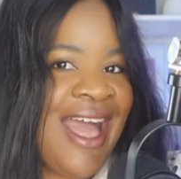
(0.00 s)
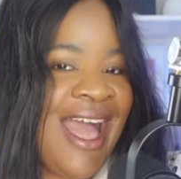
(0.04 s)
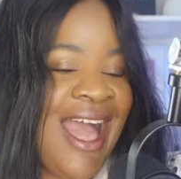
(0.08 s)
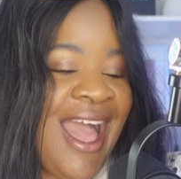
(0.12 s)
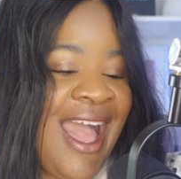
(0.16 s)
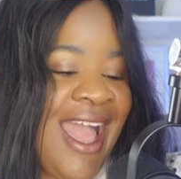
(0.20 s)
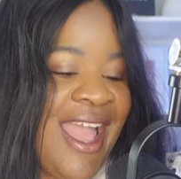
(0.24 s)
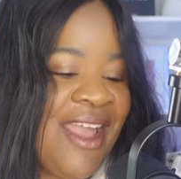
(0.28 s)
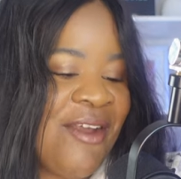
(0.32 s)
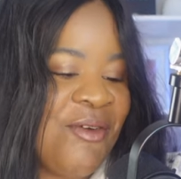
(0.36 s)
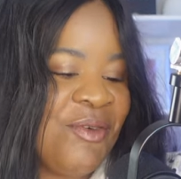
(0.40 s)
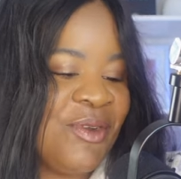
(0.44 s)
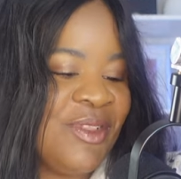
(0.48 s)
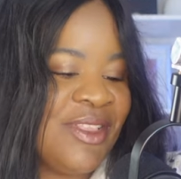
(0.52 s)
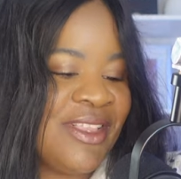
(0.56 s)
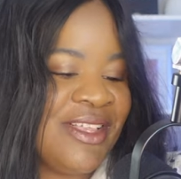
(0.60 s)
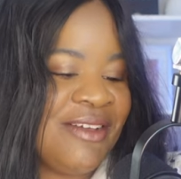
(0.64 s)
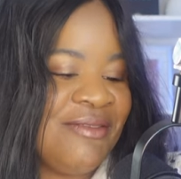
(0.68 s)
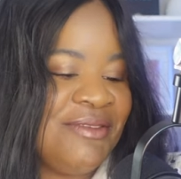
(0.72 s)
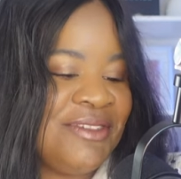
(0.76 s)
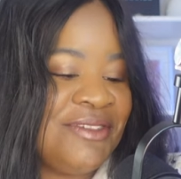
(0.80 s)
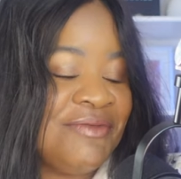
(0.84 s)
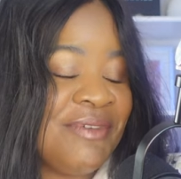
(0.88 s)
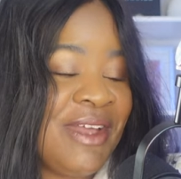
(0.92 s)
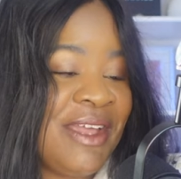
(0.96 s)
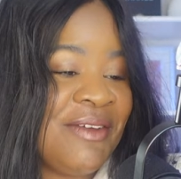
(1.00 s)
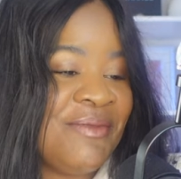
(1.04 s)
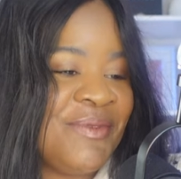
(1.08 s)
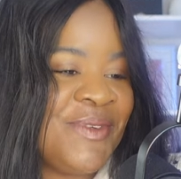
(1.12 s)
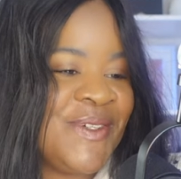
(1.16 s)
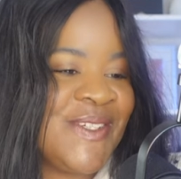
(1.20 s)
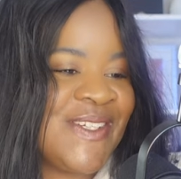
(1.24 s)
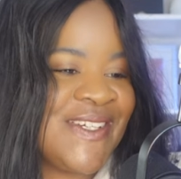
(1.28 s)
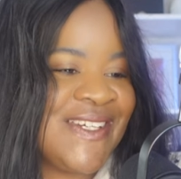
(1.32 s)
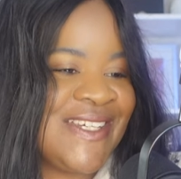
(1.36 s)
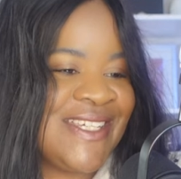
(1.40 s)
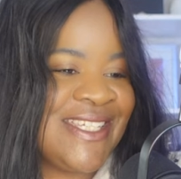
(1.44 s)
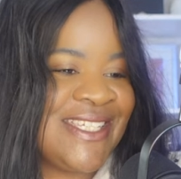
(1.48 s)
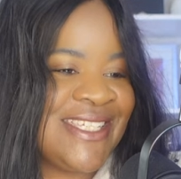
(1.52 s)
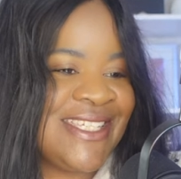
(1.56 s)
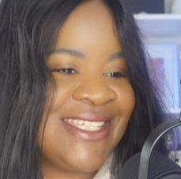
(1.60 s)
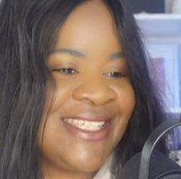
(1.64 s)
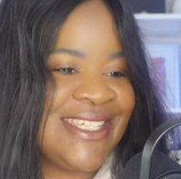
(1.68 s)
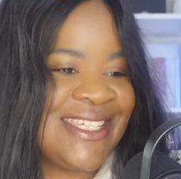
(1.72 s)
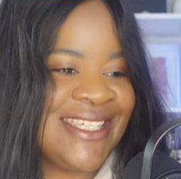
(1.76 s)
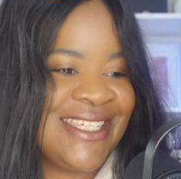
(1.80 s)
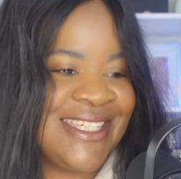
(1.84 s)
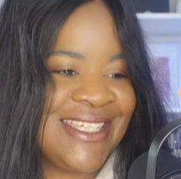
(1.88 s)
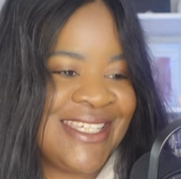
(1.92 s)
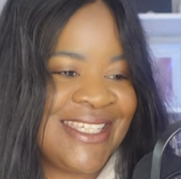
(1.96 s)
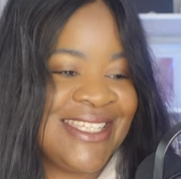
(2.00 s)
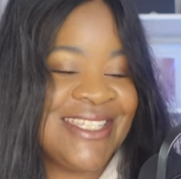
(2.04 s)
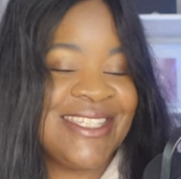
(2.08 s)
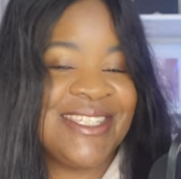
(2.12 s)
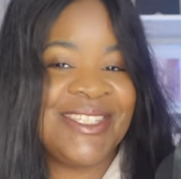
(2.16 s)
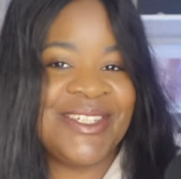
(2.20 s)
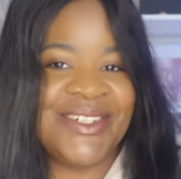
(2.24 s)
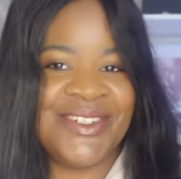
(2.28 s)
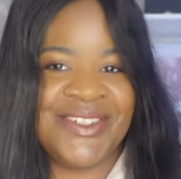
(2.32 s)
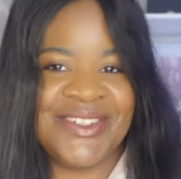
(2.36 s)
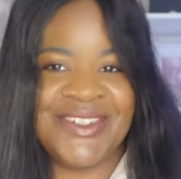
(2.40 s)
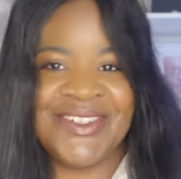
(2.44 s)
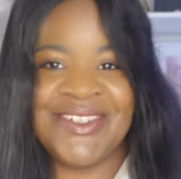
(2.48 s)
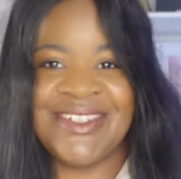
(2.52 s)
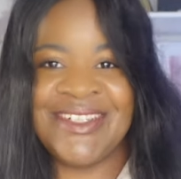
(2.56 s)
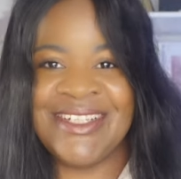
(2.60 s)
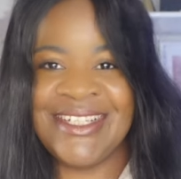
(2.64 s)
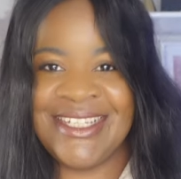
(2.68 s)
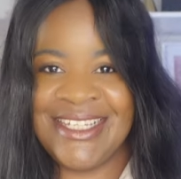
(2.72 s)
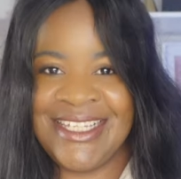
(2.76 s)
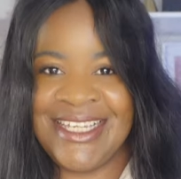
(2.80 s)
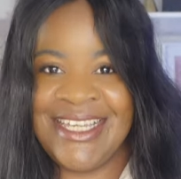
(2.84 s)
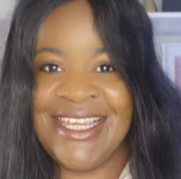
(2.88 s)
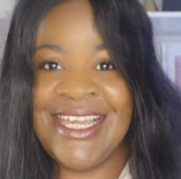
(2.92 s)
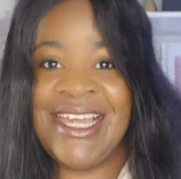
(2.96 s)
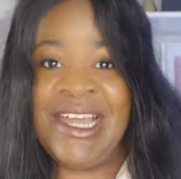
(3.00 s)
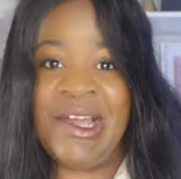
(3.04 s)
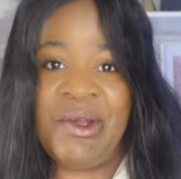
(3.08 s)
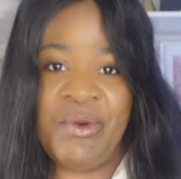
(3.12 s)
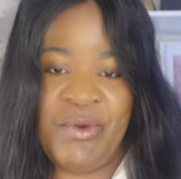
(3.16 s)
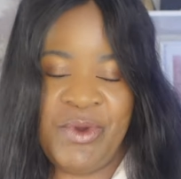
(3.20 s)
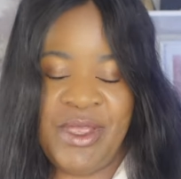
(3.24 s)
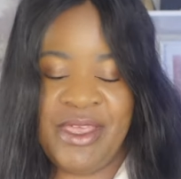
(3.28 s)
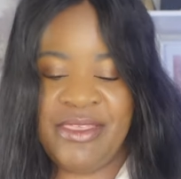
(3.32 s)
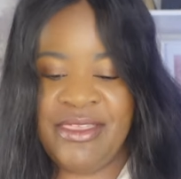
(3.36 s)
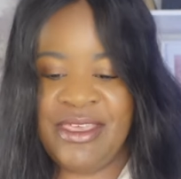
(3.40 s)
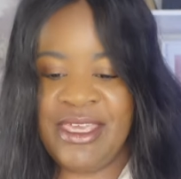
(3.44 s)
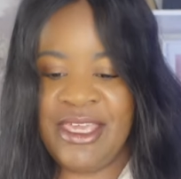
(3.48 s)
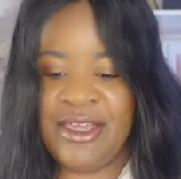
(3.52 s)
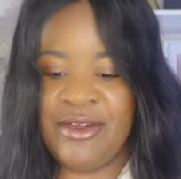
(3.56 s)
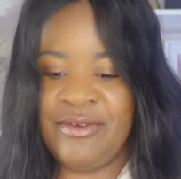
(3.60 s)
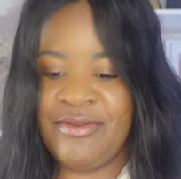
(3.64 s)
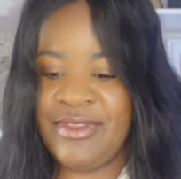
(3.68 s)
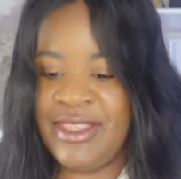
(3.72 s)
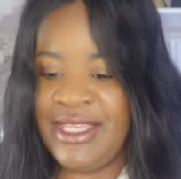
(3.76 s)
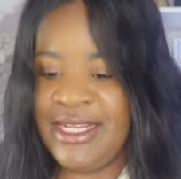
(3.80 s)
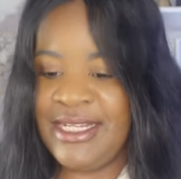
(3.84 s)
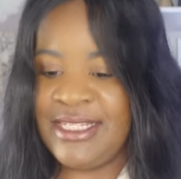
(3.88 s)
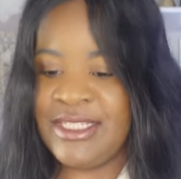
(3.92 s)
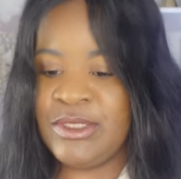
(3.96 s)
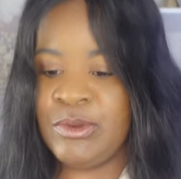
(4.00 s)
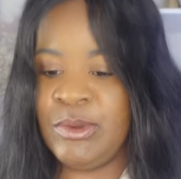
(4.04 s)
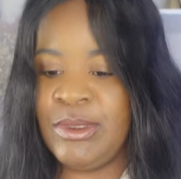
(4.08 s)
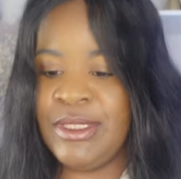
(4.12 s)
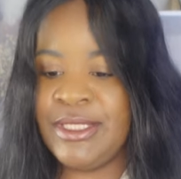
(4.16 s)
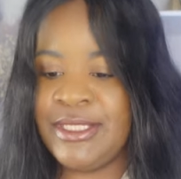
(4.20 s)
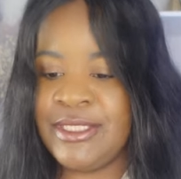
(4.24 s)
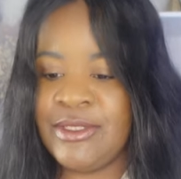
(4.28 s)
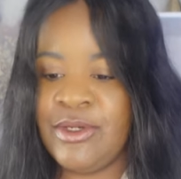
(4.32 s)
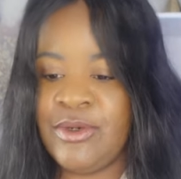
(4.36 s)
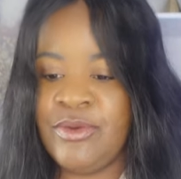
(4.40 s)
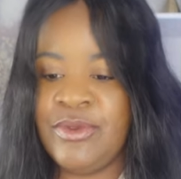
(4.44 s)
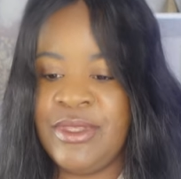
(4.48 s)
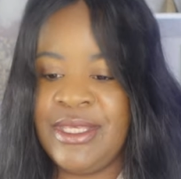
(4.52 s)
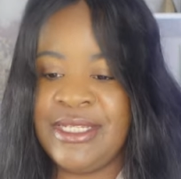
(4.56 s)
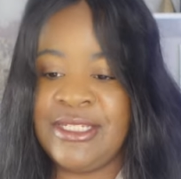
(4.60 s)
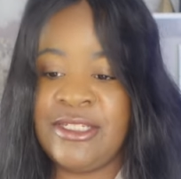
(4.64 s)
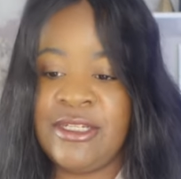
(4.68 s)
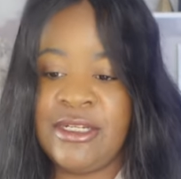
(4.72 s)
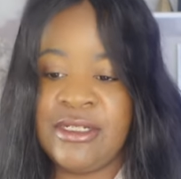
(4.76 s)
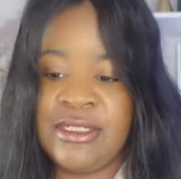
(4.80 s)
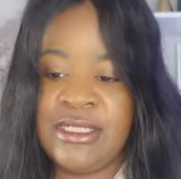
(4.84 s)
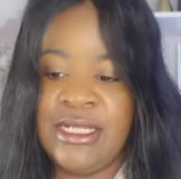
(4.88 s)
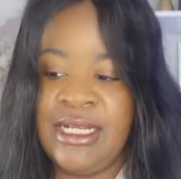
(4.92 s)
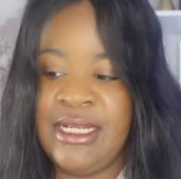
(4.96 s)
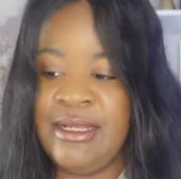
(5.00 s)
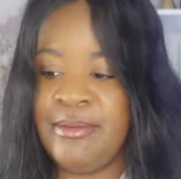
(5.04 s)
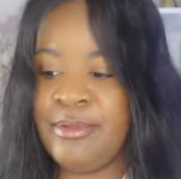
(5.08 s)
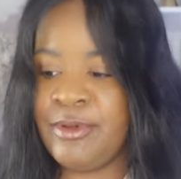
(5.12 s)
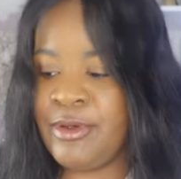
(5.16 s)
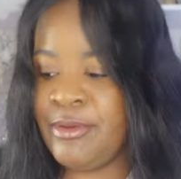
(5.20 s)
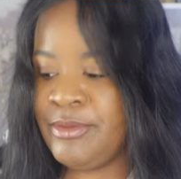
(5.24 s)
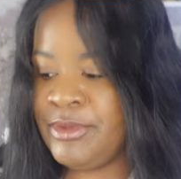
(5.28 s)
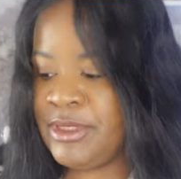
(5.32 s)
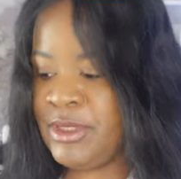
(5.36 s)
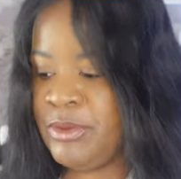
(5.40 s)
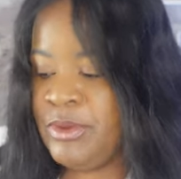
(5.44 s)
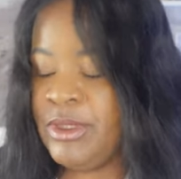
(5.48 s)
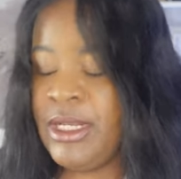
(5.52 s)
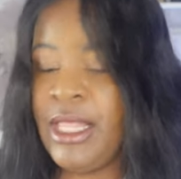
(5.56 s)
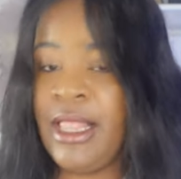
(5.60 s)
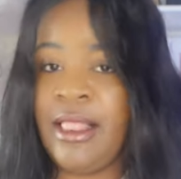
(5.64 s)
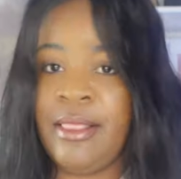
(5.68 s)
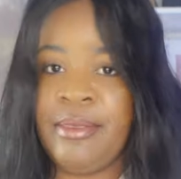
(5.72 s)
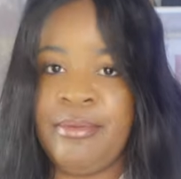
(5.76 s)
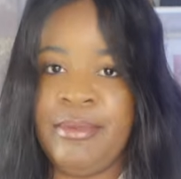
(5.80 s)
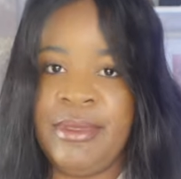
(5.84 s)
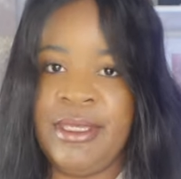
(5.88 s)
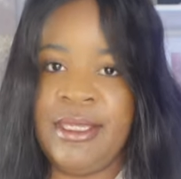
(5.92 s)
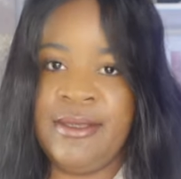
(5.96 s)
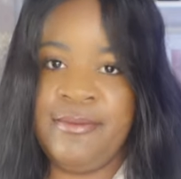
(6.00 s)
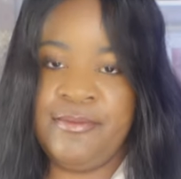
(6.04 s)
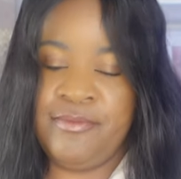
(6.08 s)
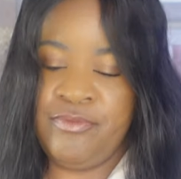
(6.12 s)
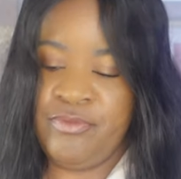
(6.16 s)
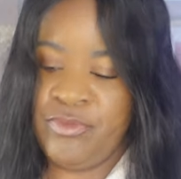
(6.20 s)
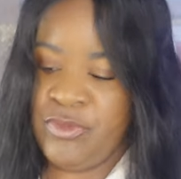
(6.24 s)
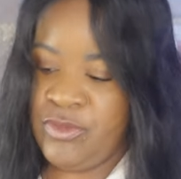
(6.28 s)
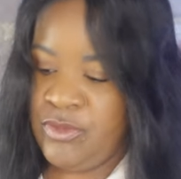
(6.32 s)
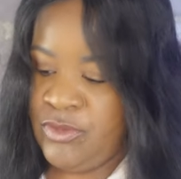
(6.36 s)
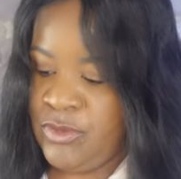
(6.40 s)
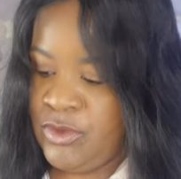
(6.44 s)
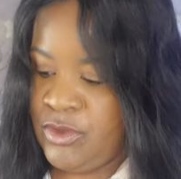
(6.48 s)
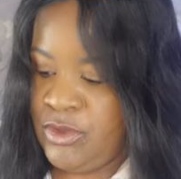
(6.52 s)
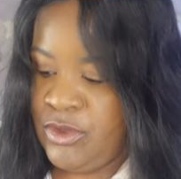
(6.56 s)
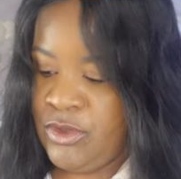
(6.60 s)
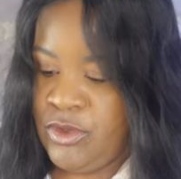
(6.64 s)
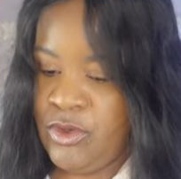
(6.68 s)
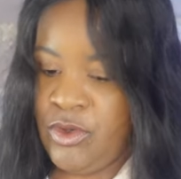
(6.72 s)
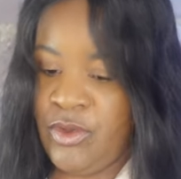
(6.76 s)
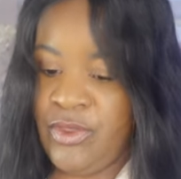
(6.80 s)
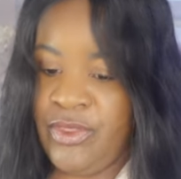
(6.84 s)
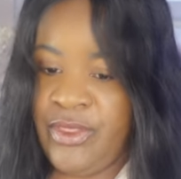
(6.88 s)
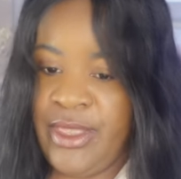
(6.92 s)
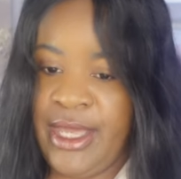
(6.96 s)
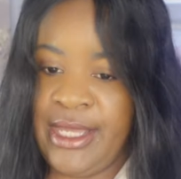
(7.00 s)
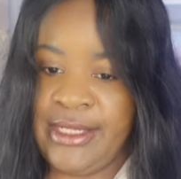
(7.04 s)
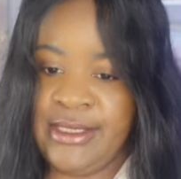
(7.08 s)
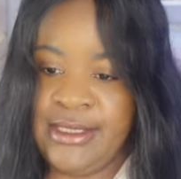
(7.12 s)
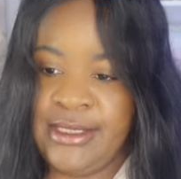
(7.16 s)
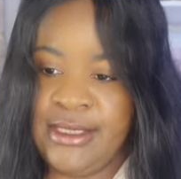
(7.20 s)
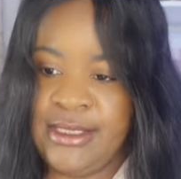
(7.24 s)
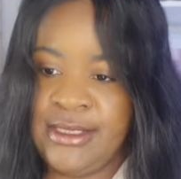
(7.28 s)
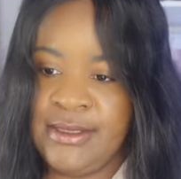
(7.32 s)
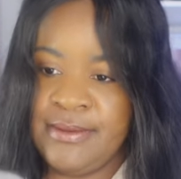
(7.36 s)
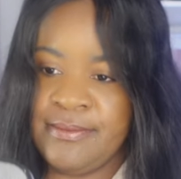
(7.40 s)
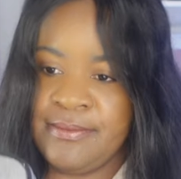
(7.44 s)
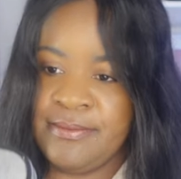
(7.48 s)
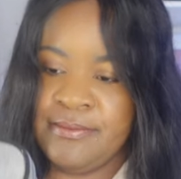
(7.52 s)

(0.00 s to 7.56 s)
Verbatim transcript: Hi, welcome to my podcast. So, we are thinking of that as well. So, the teleprompter will help me on that.